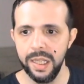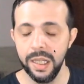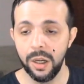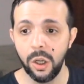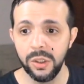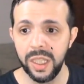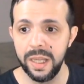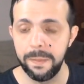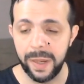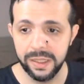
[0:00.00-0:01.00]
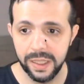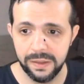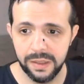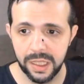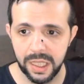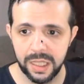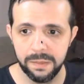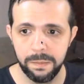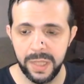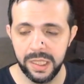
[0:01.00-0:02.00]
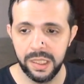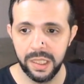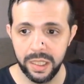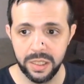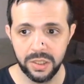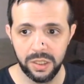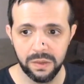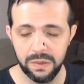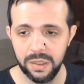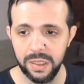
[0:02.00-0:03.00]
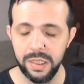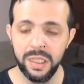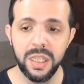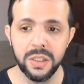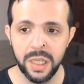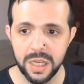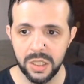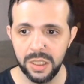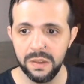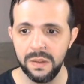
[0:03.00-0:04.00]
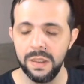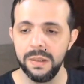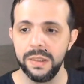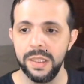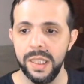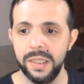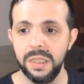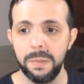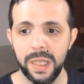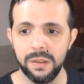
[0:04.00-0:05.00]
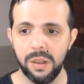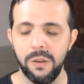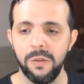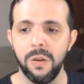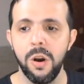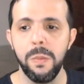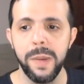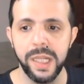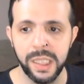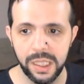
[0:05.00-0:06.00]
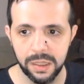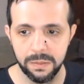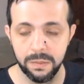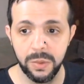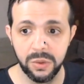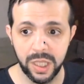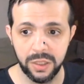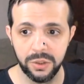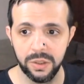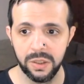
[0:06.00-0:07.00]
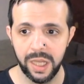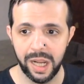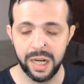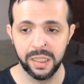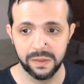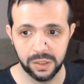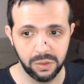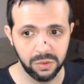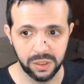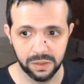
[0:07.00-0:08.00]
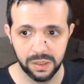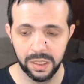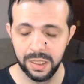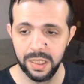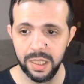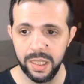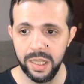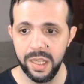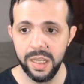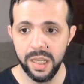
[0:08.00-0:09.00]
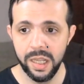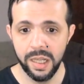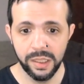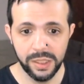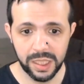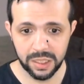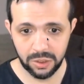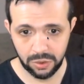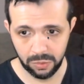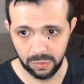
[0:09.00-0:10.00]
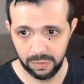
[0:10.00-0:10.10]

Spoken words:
On the Pitest, there are many engines. Each engine depends on how many mutations are executed. There are two.